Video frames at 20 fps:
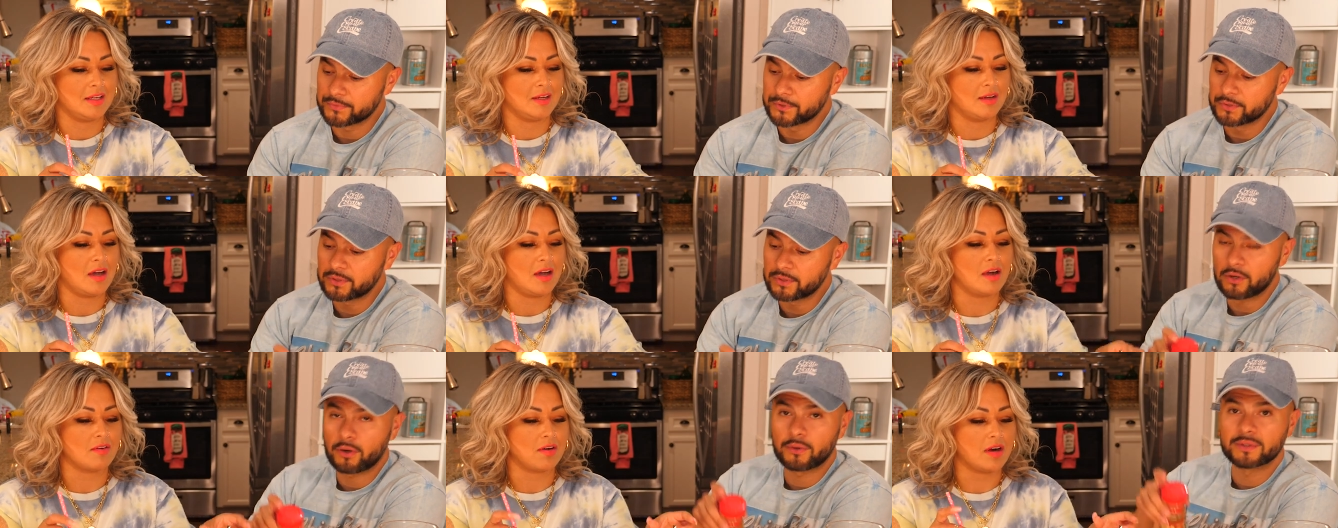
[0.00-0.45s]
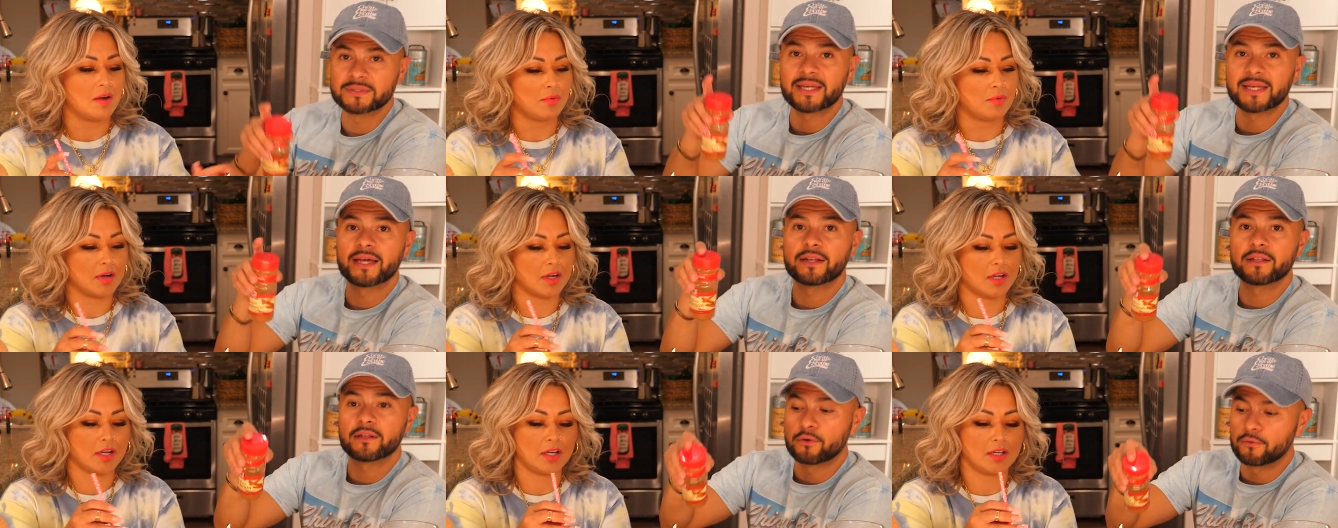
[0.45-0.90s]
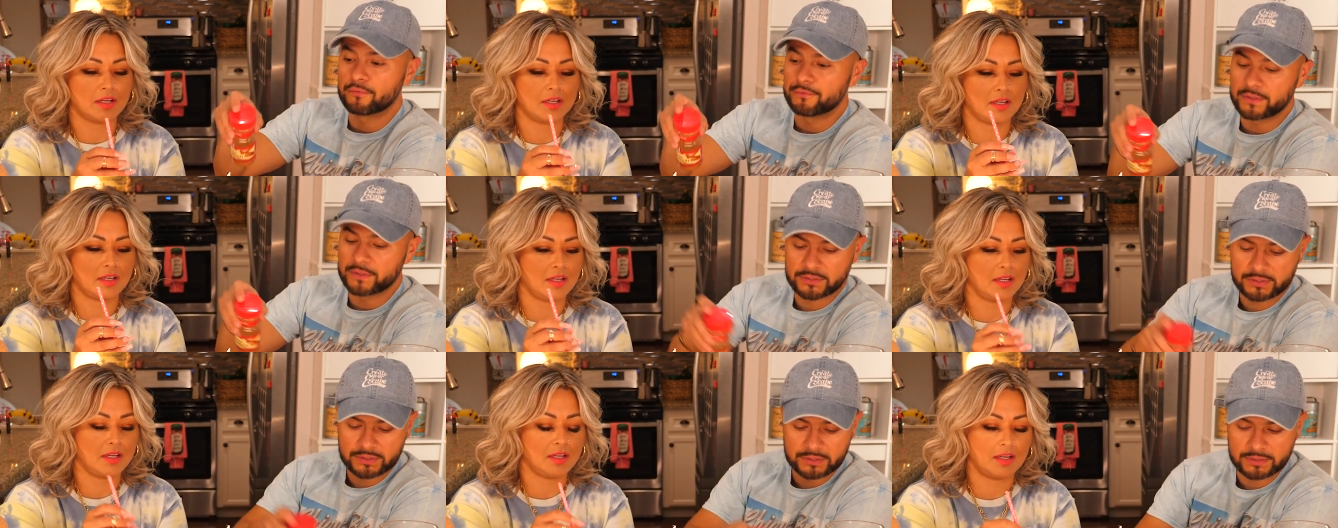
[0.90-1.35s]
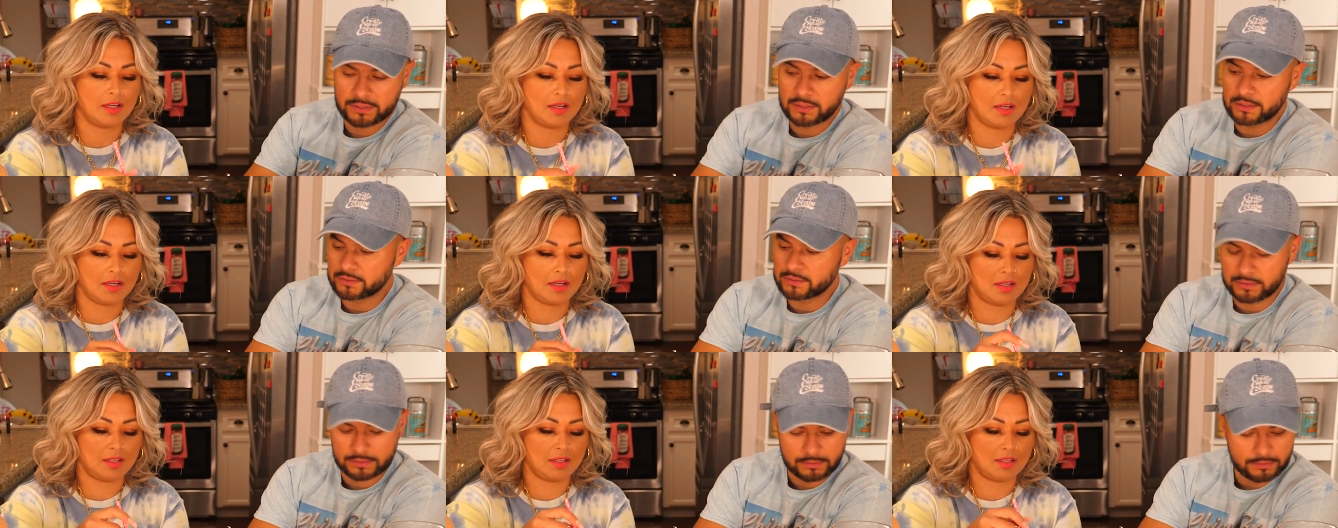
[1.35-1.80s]
Speaker 1: you can All always right, add your finishing
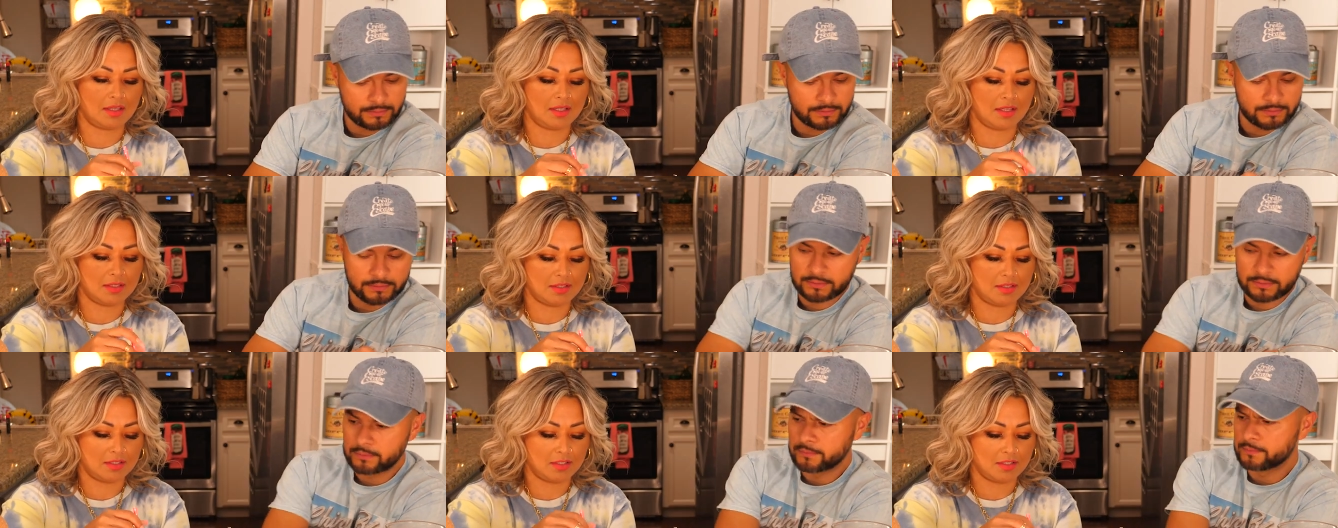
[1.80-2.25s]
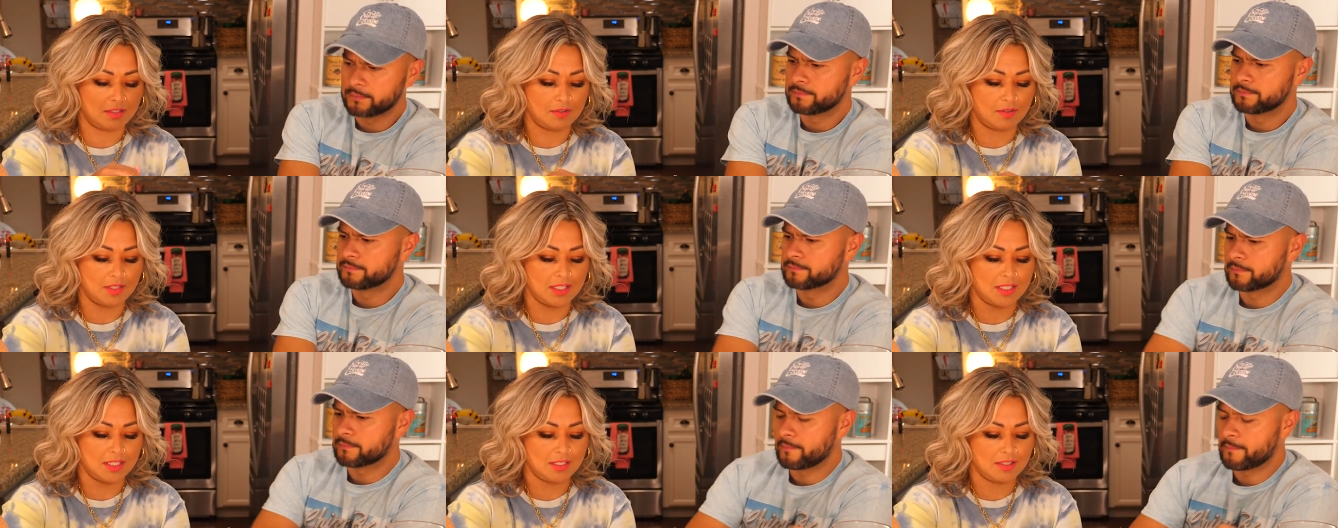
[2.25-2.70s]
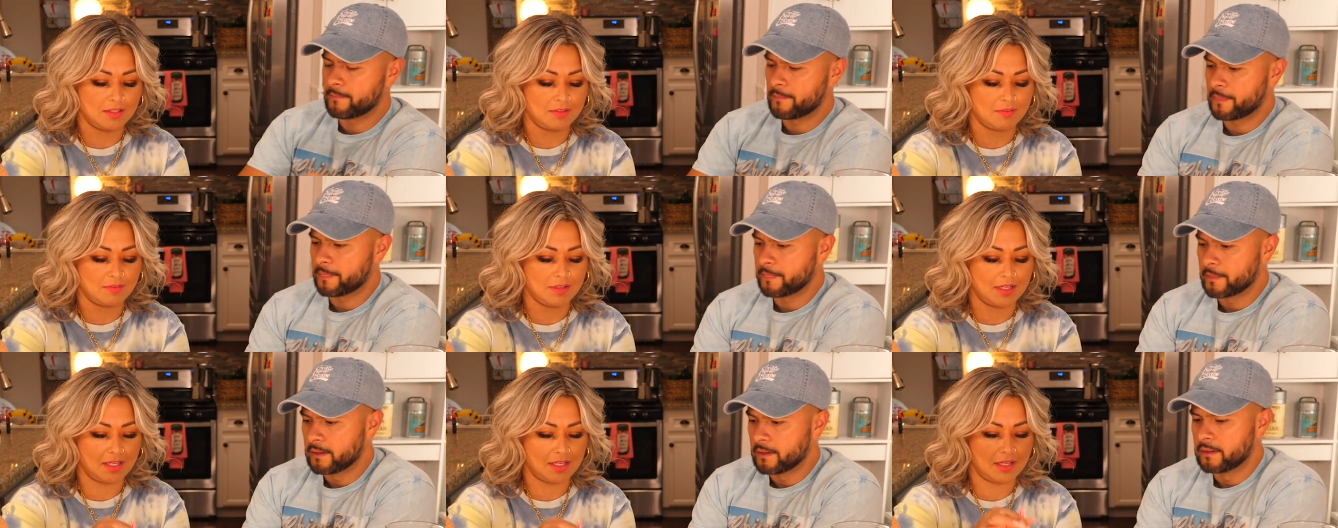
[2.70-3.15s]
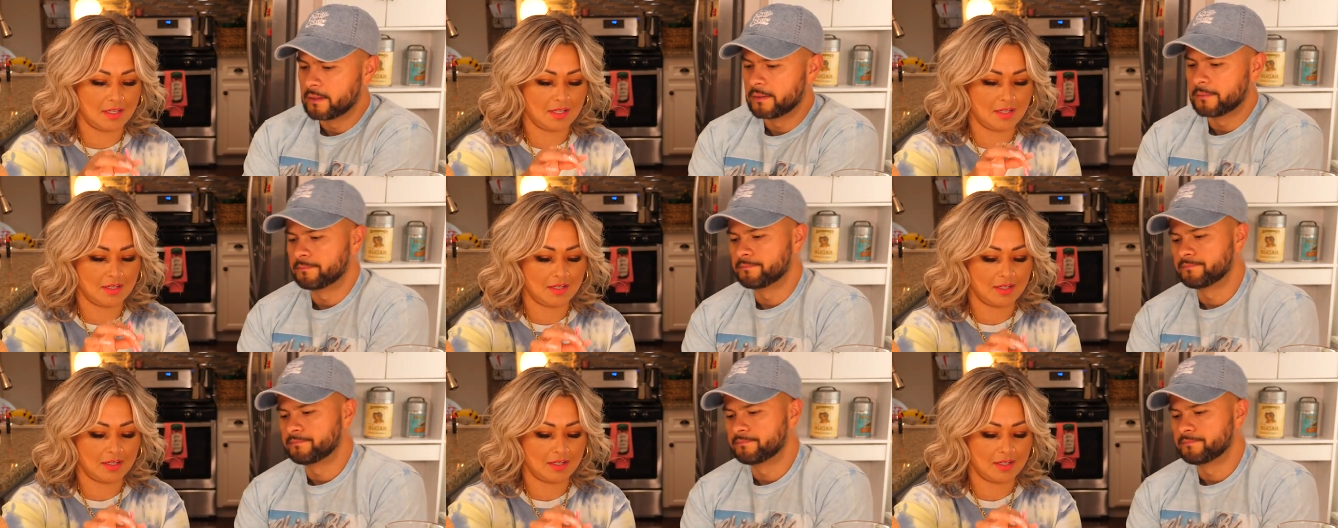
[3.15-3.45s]
touch. Let's do it. Ready?